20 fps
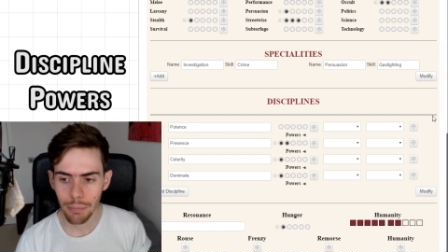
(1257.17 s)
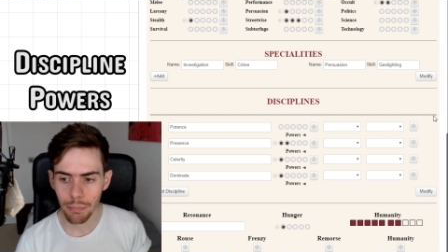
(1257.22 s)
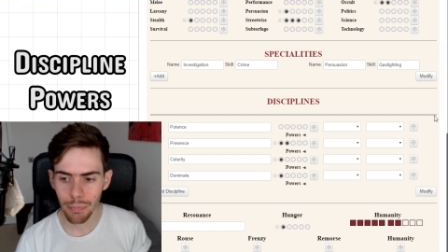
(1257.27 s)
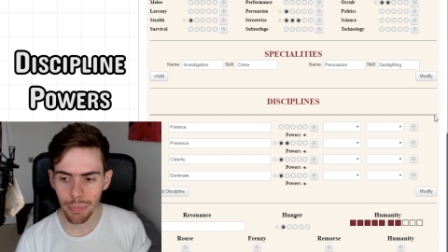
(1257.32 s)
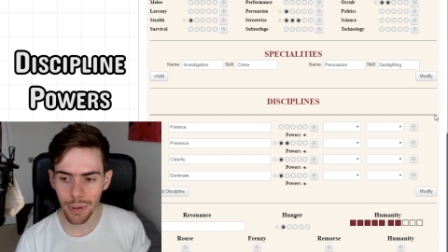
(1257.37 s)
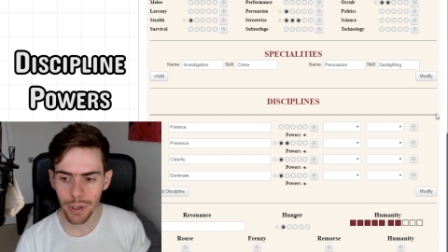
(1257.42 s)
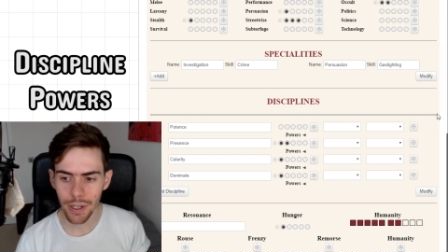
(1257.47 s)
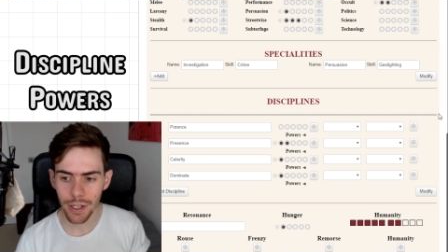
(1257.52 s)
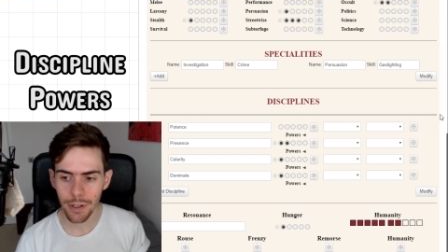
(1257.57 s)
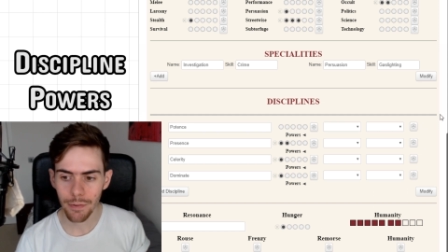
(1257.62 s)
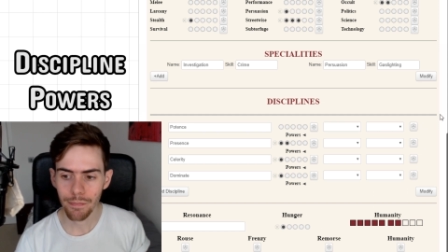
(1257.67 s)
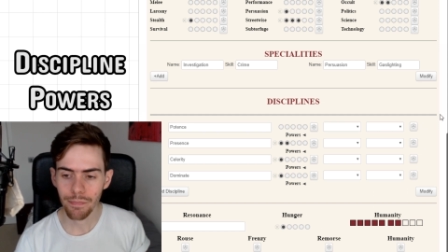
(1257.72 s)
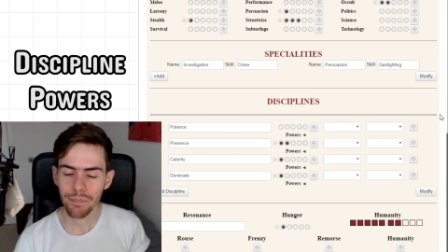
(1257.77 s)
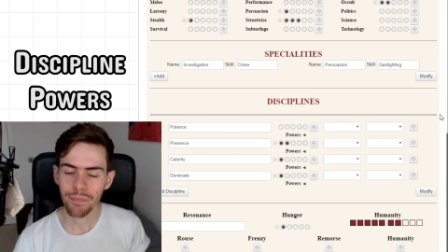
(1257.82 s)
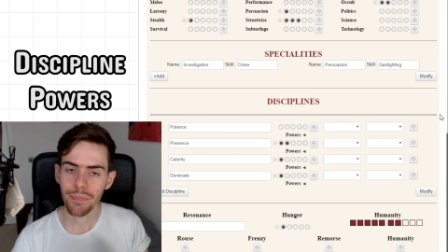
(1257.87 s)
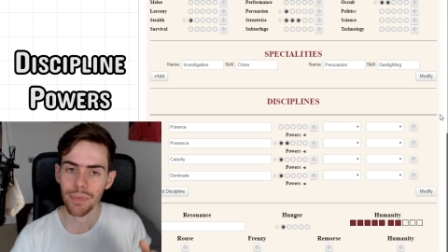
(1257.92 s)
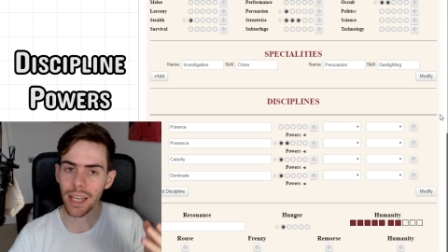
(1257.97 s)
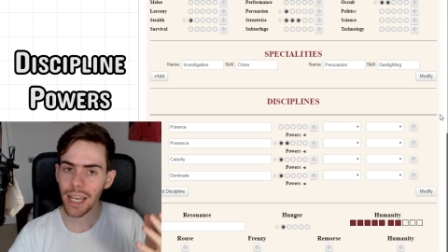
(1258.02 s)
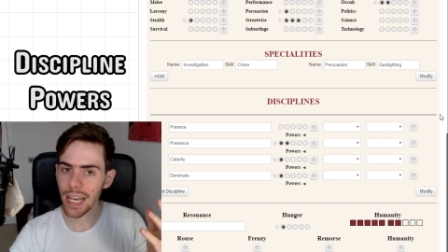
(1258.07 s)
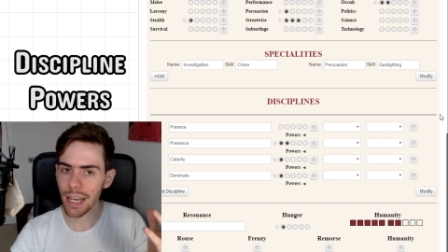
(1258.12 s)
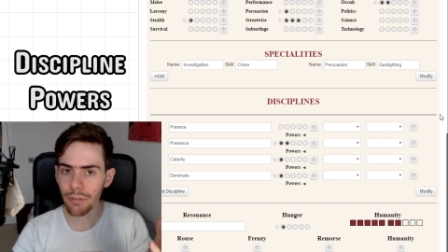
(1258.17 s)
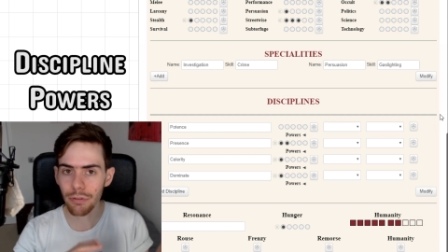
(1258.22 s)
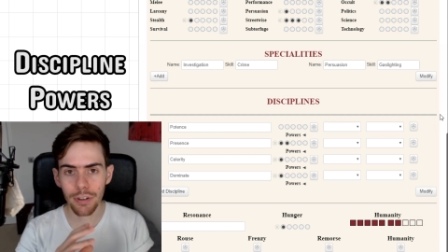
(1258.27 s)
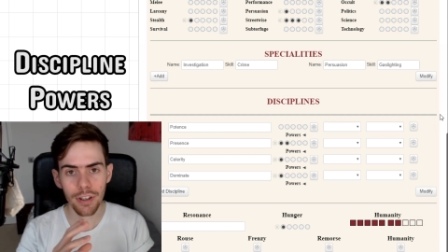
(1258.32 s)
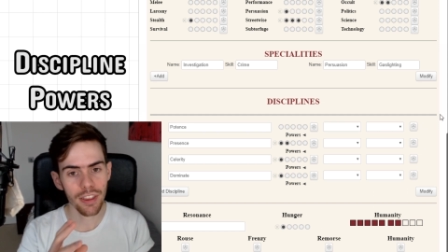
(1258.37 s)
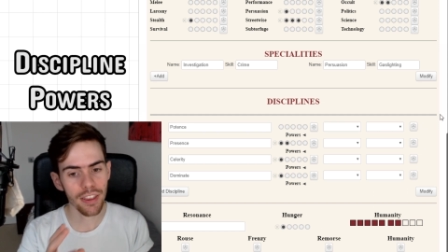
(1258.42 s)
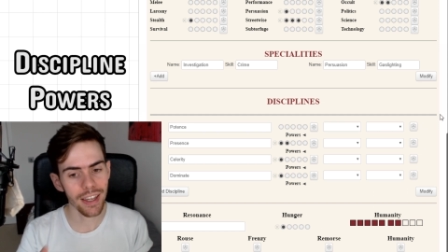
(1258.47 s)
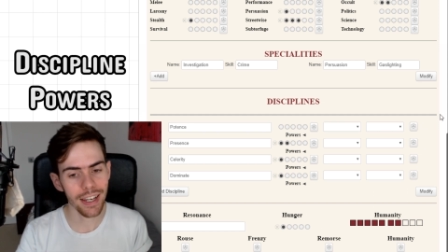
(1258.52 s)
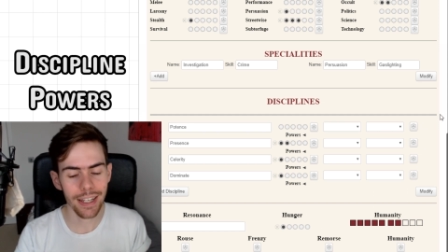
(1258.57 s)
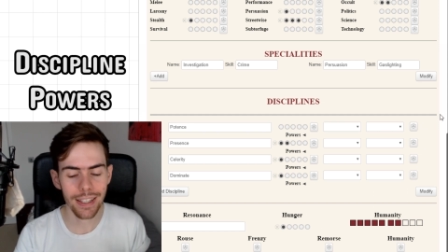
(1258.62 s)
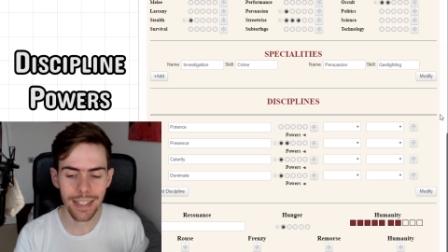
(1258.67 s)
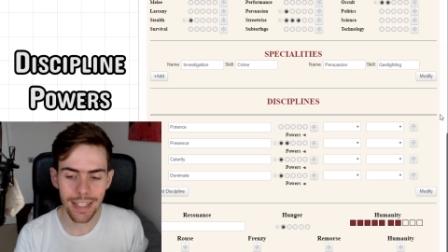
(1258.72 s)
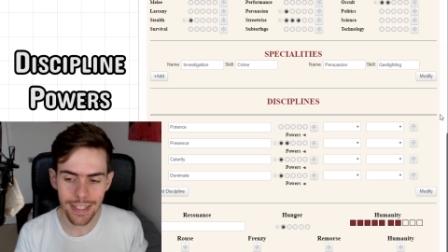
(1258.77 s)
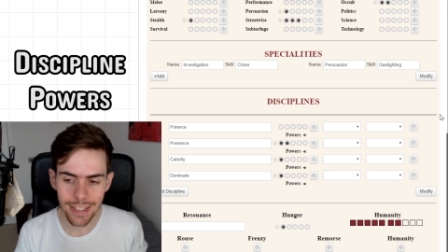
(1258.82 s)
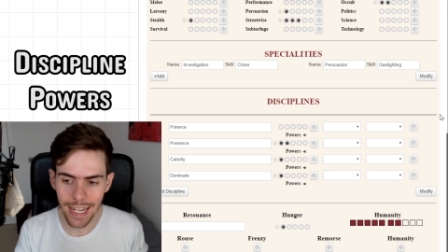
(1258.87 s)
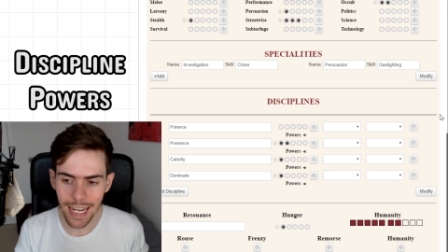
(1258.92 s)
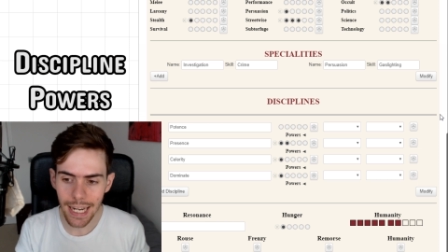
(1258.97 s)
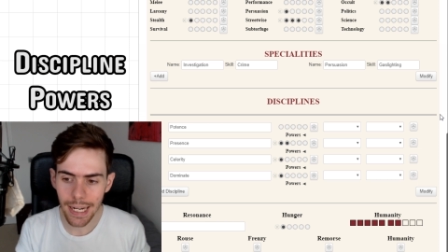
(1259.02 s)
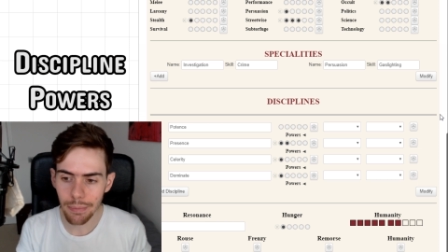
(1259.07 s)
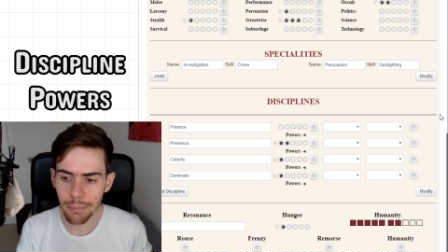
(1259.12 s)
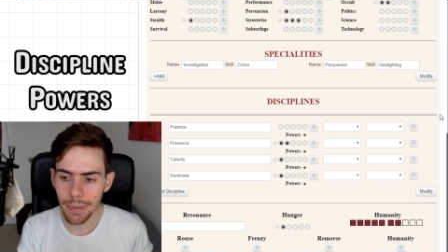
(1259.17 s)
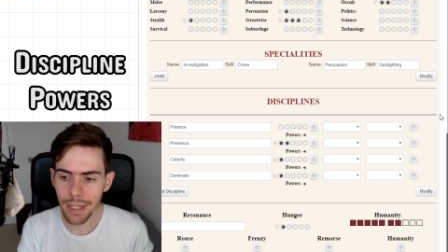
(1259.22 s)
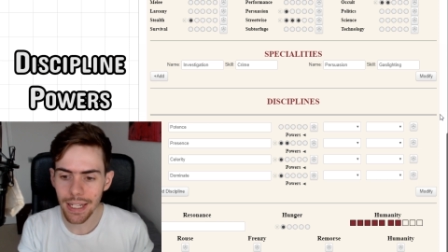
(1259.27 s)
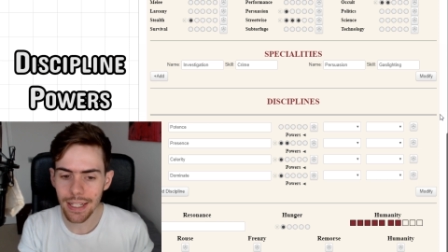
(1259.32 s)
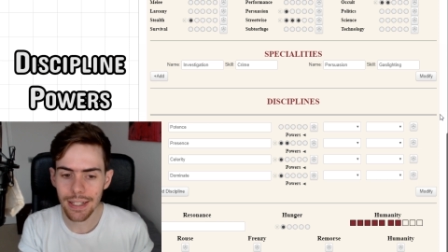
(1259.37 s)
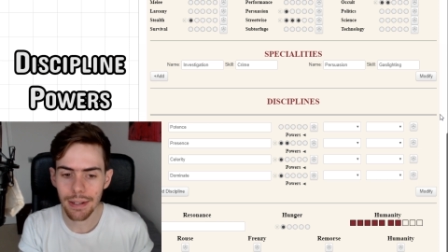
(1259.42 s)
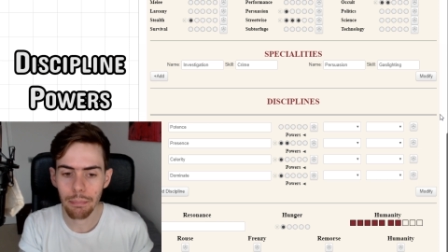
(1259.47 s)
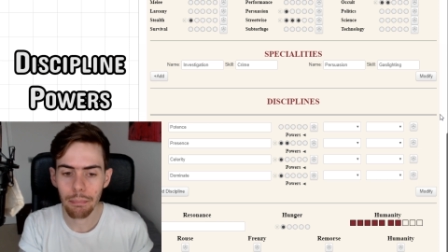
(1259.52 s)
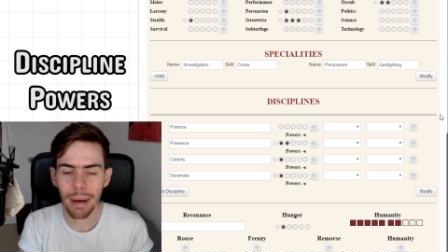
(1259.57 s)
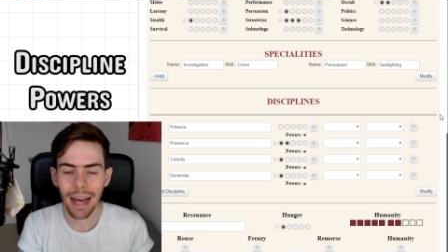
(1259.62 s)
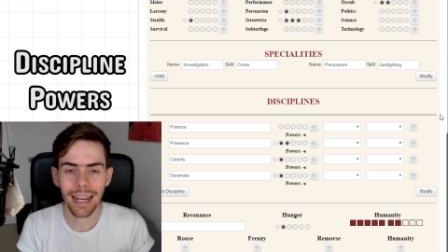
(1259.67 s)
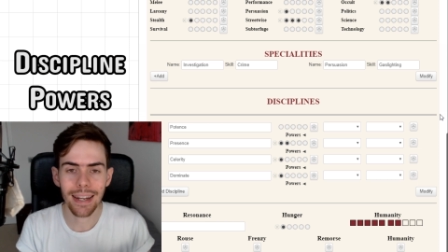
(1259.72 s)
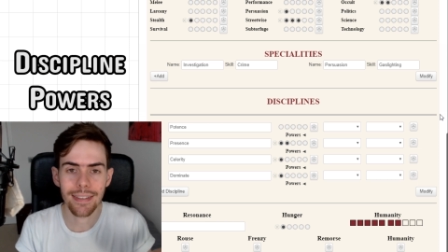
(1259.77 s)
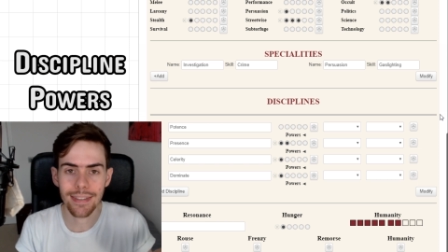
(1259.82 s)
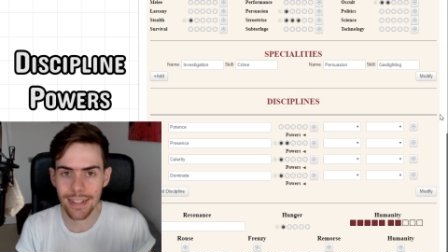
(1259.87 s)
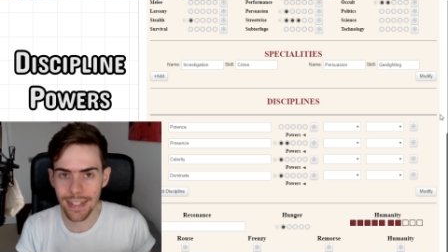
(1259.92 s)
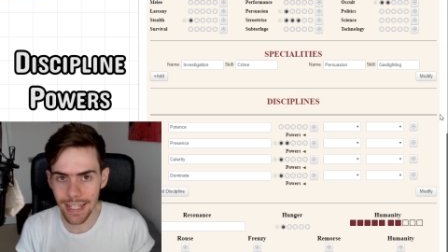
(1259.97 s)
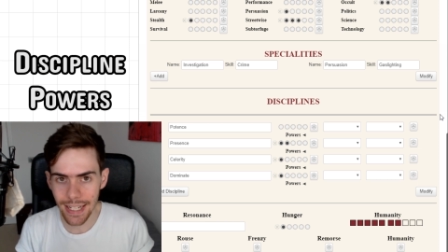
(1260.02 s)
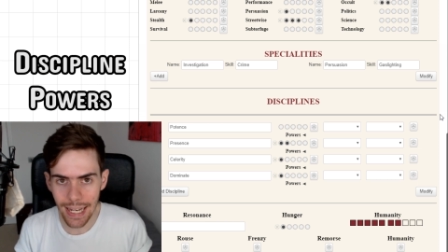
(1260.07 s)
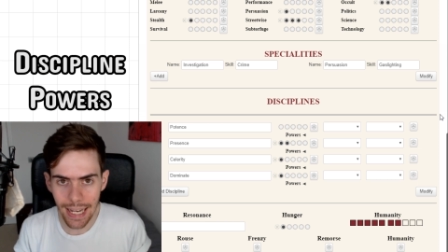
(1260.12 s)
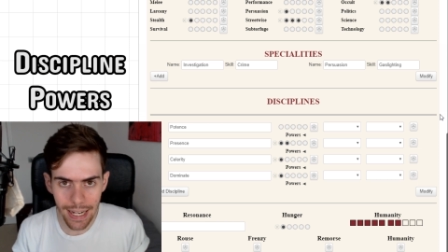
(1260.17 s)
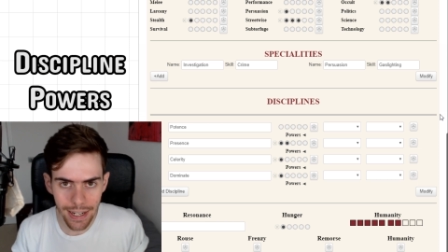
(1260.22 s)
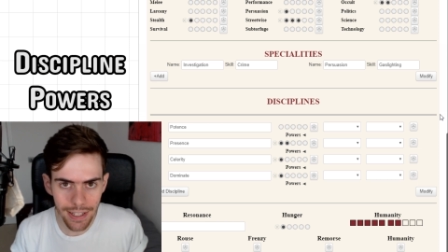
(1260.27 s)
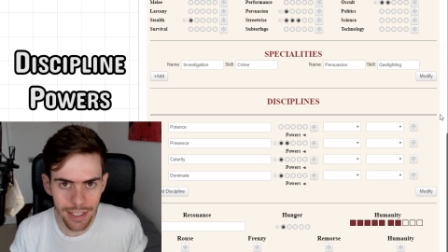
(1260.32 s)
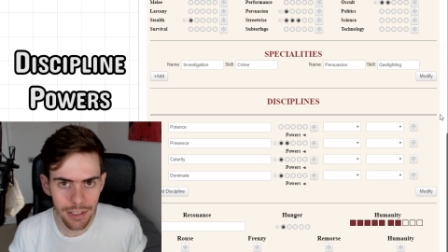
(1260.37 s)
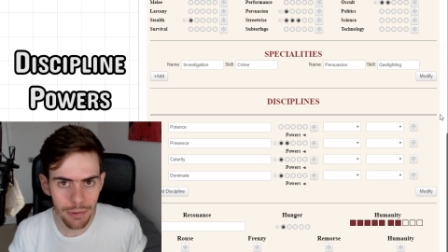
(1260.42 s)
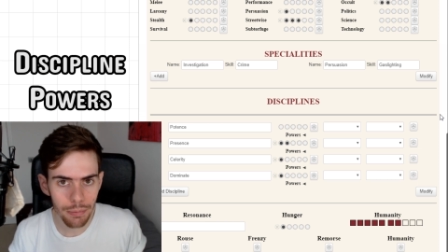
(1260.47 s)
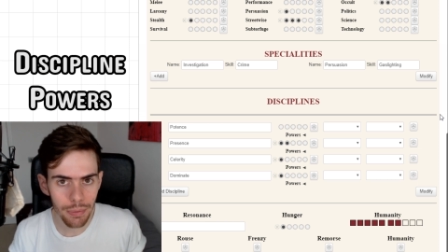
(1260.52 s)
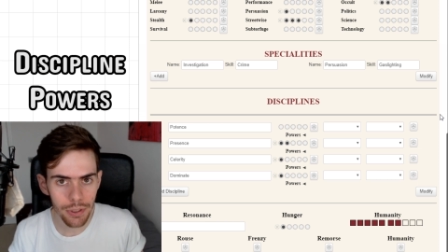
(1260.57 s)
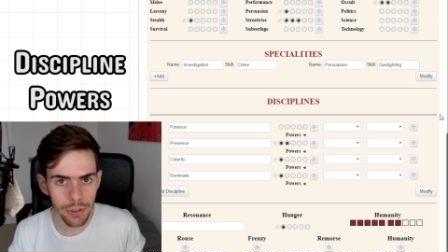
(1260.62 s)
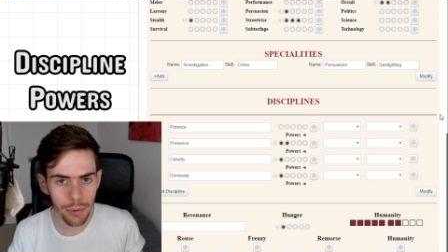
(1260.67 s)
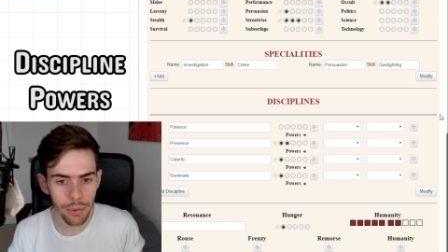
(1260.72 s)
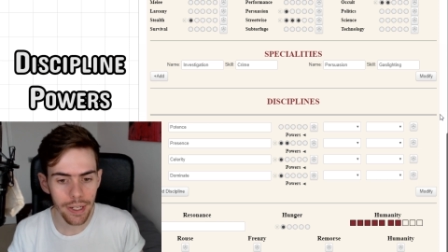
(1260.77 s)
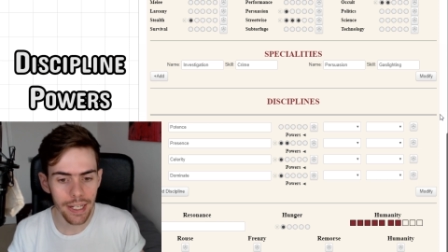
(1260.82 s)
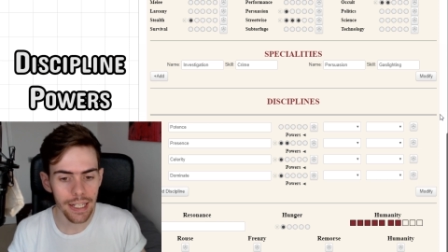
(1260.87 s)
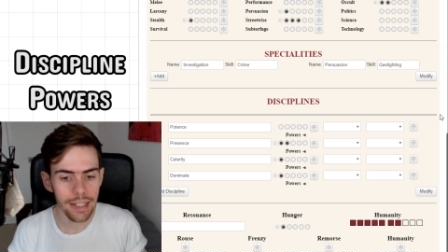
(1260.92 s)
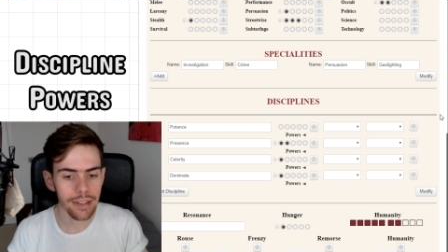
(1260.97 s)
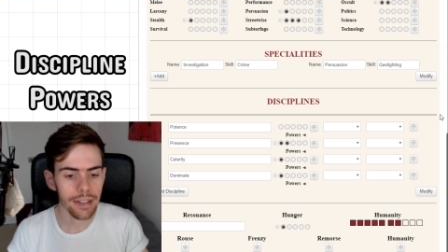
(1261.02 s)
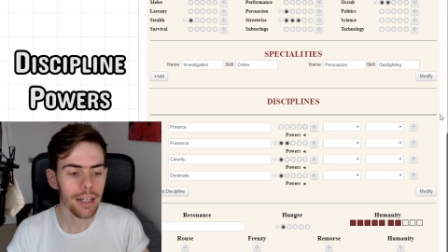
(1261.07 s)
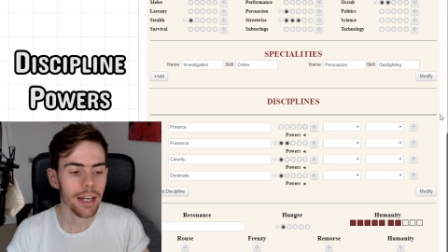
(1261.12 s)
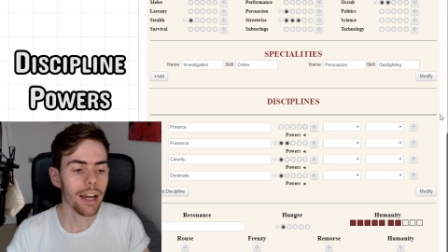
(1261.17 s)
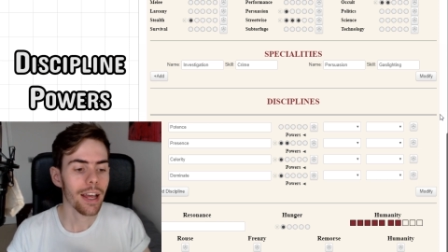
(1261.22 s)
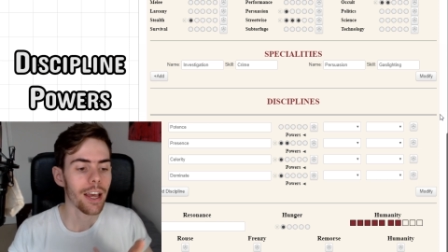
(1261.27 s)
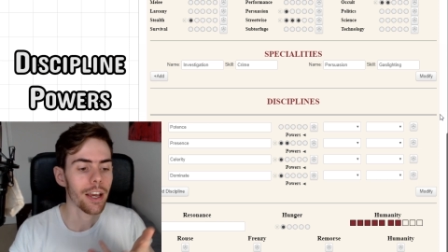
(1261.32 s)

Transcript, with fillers: but everything in this game is a balancing act between